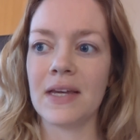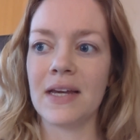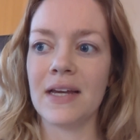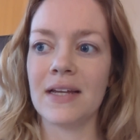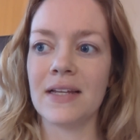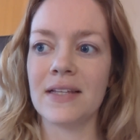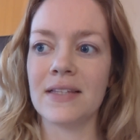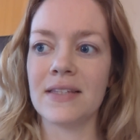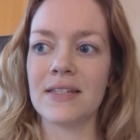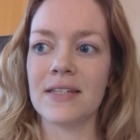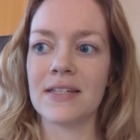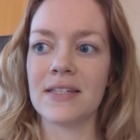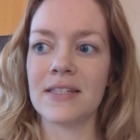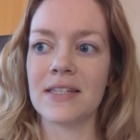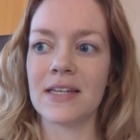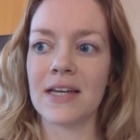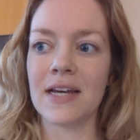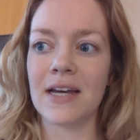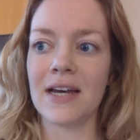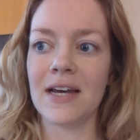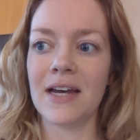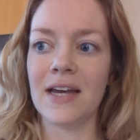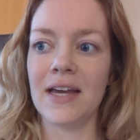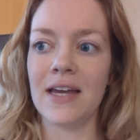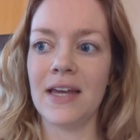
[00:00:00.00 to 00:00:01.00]
And since
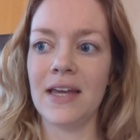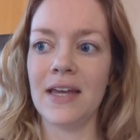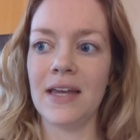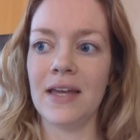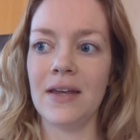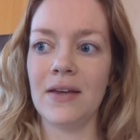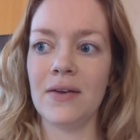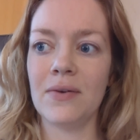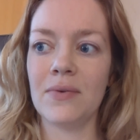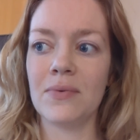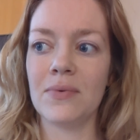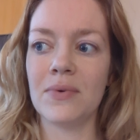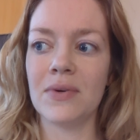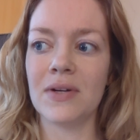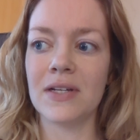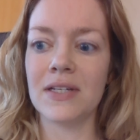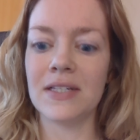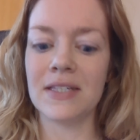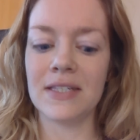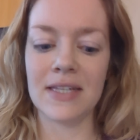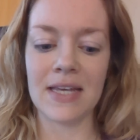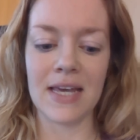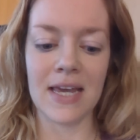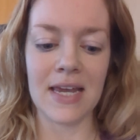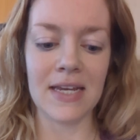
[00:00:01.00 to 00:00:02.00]
I
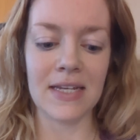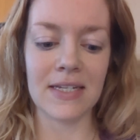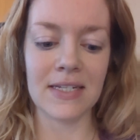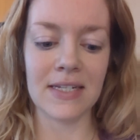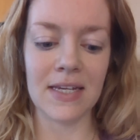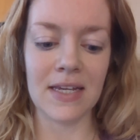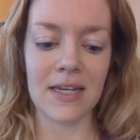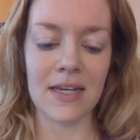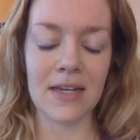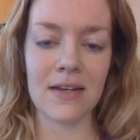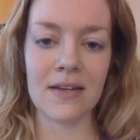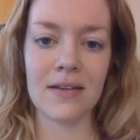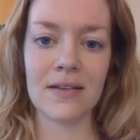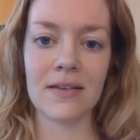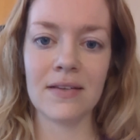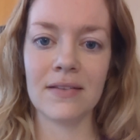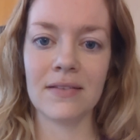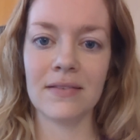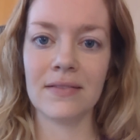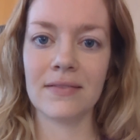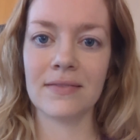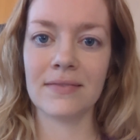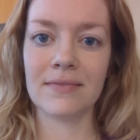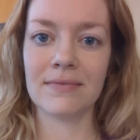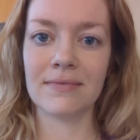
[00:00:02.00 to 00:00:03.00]
was 18,
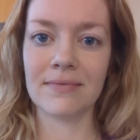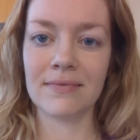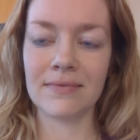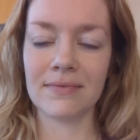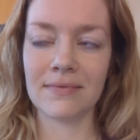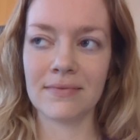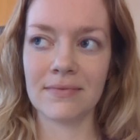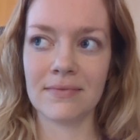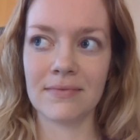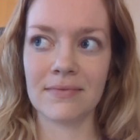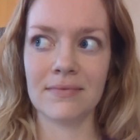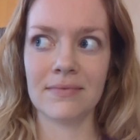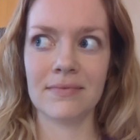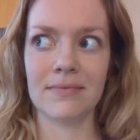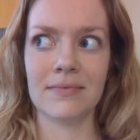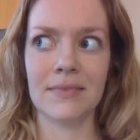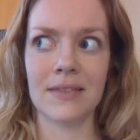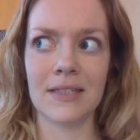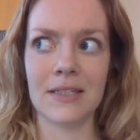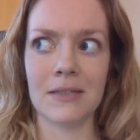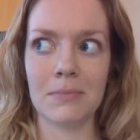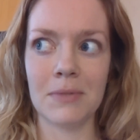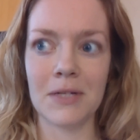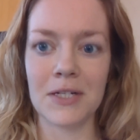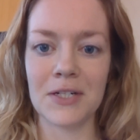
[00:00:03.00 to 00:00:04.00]

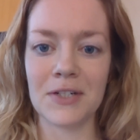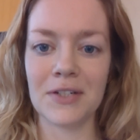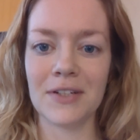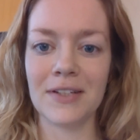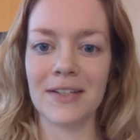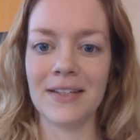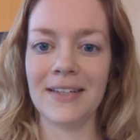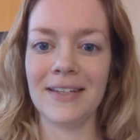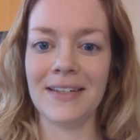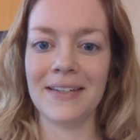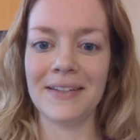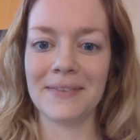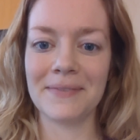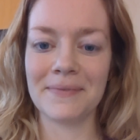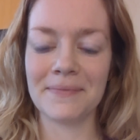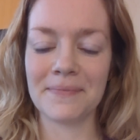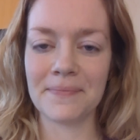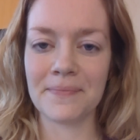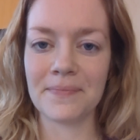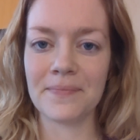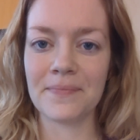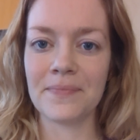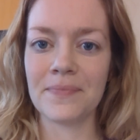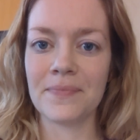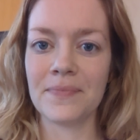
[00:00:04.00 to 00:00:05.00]
especially,
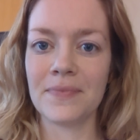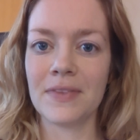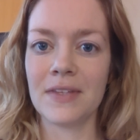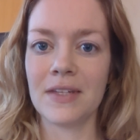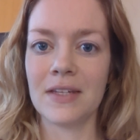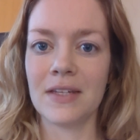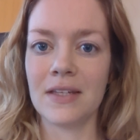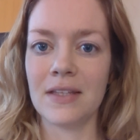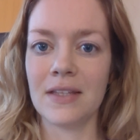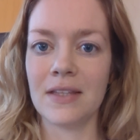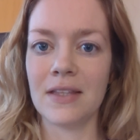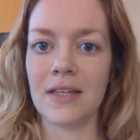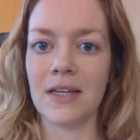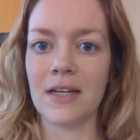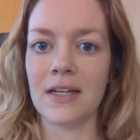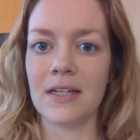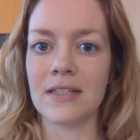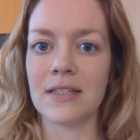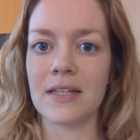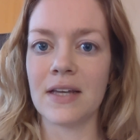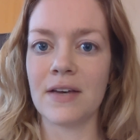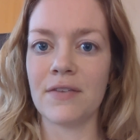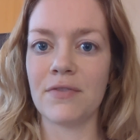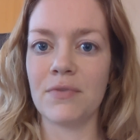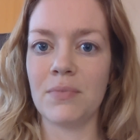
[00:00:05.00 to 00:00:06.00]

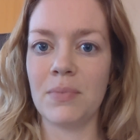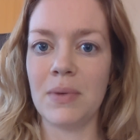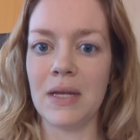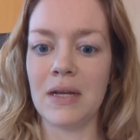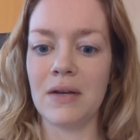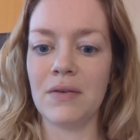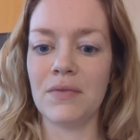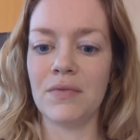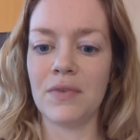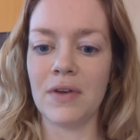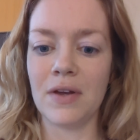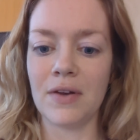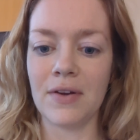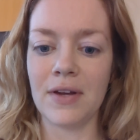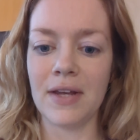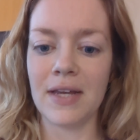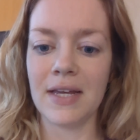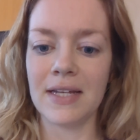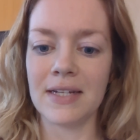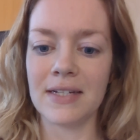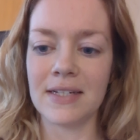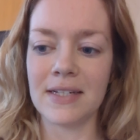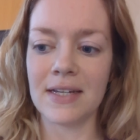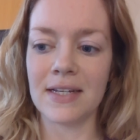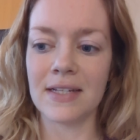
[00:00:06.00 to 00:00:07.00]
things have been very
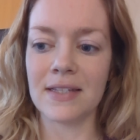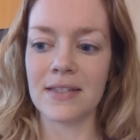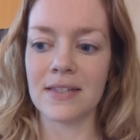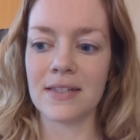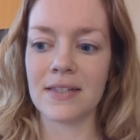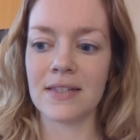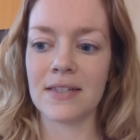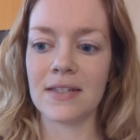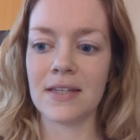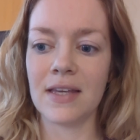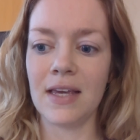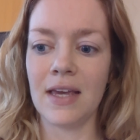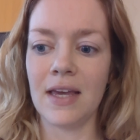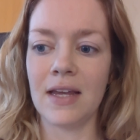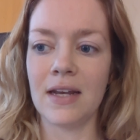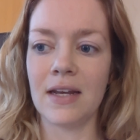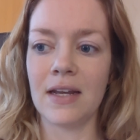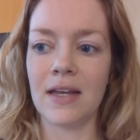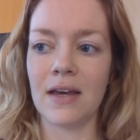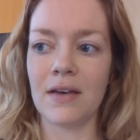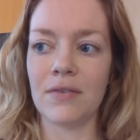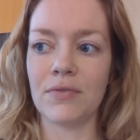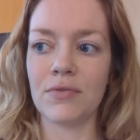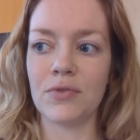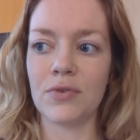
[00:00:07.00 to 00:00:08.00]
intense and
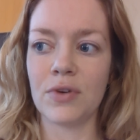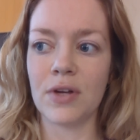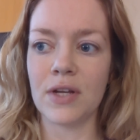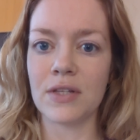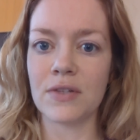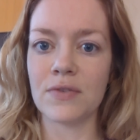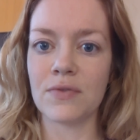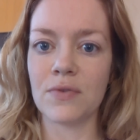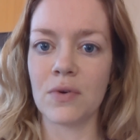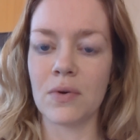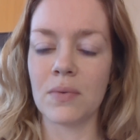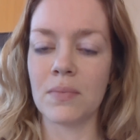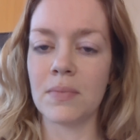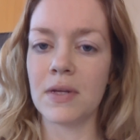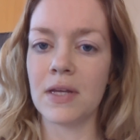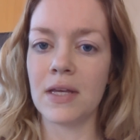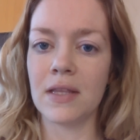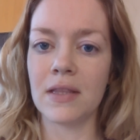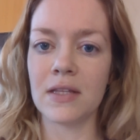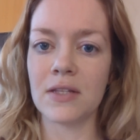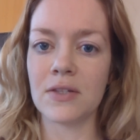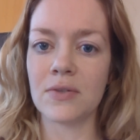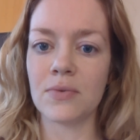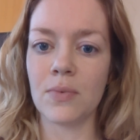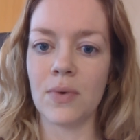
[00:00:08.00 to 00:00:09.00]
have transformed in
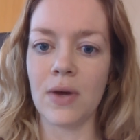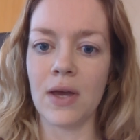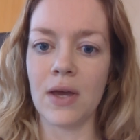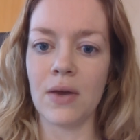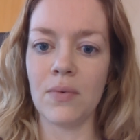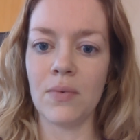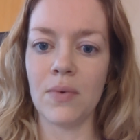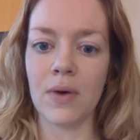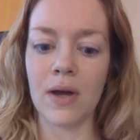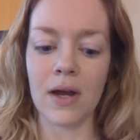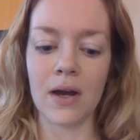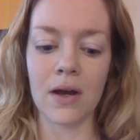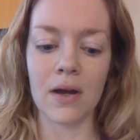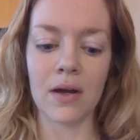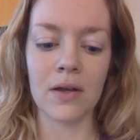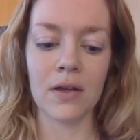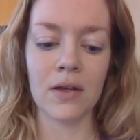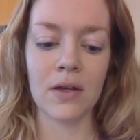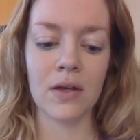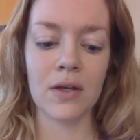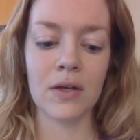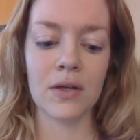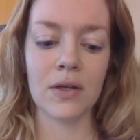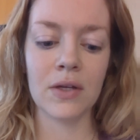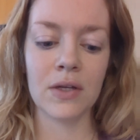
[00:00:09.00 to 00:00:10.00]
this way where
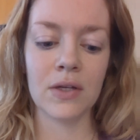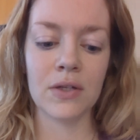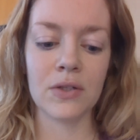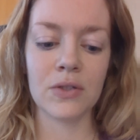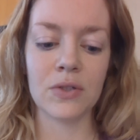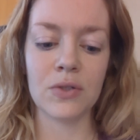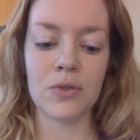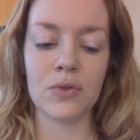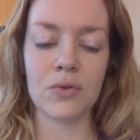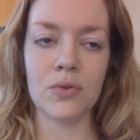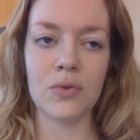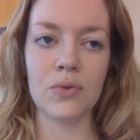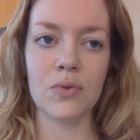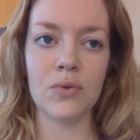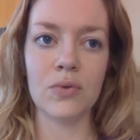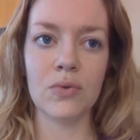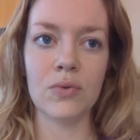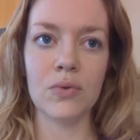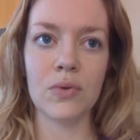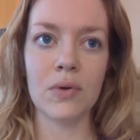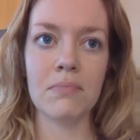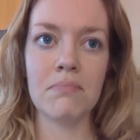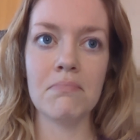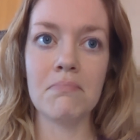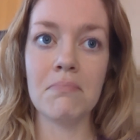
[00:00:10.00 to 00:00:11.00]

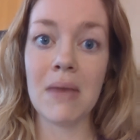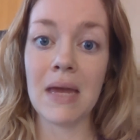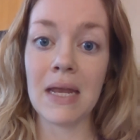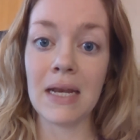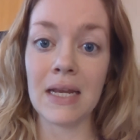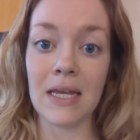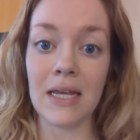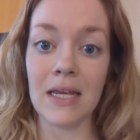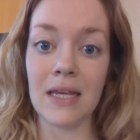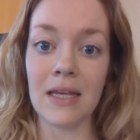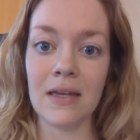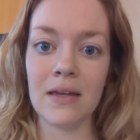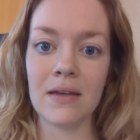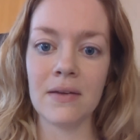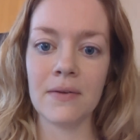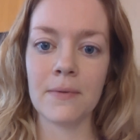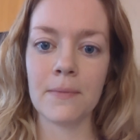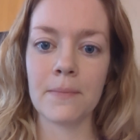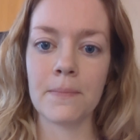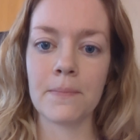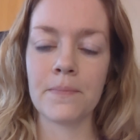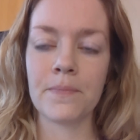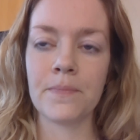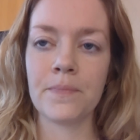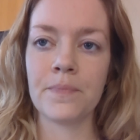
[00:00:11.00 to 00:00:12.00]
to many
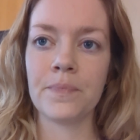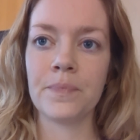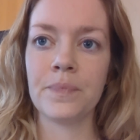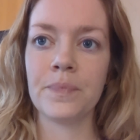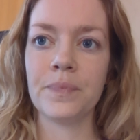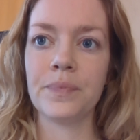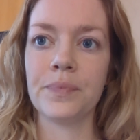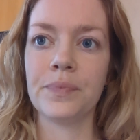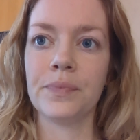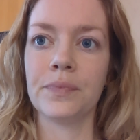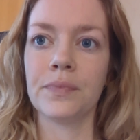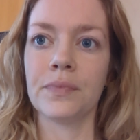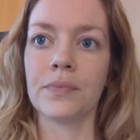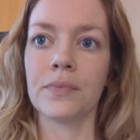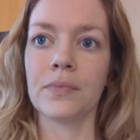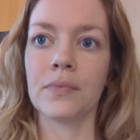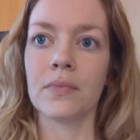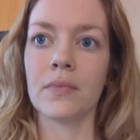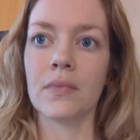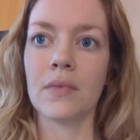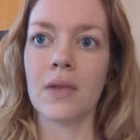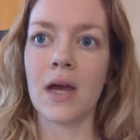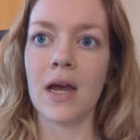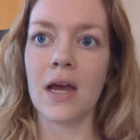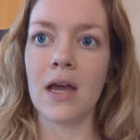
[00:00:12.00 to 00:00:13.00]

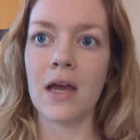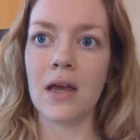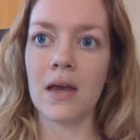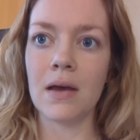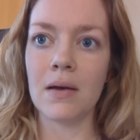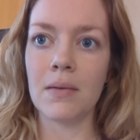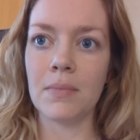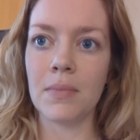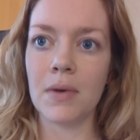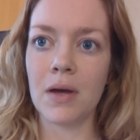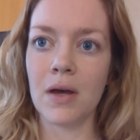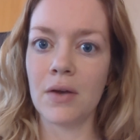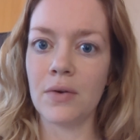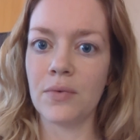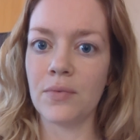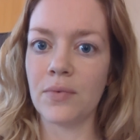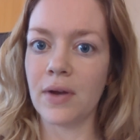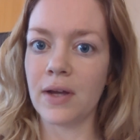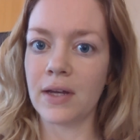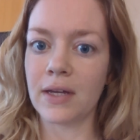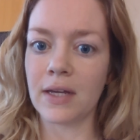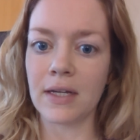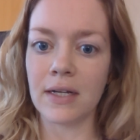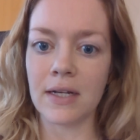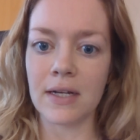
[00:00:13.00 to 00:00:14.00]
I am
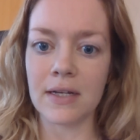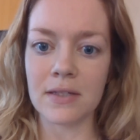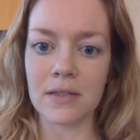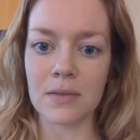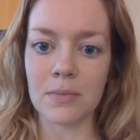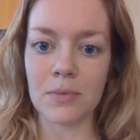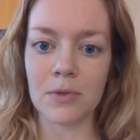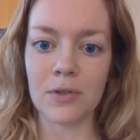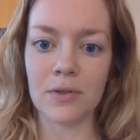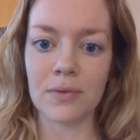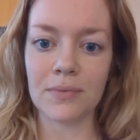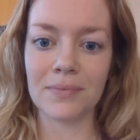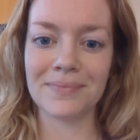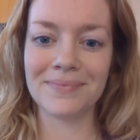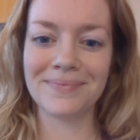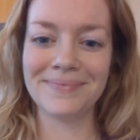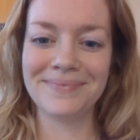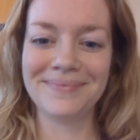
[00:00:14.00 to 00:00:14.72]
unrecognizable